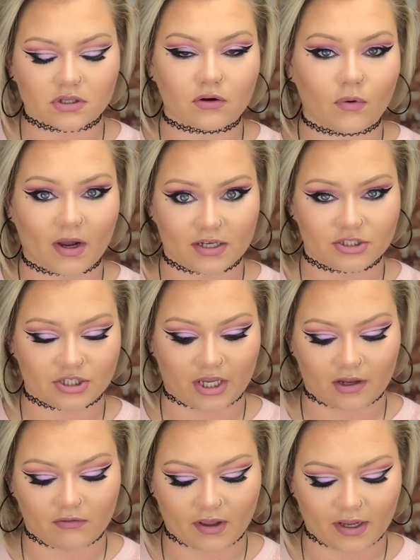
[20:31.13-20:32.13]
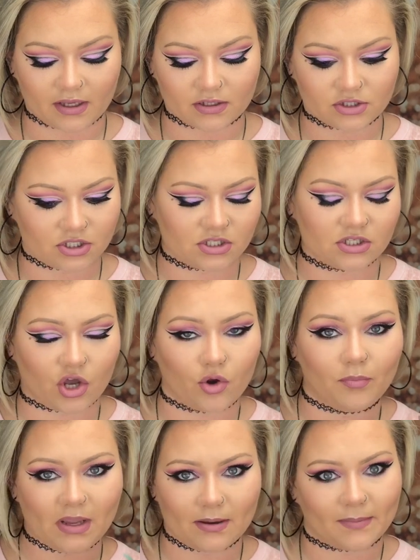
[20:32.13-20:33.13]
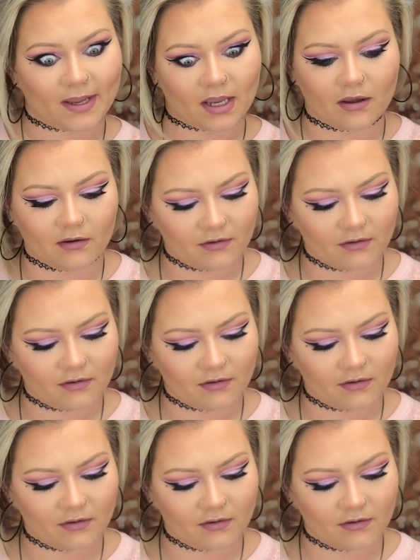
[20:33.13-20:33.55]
little white shade. Like, it's just so beaming.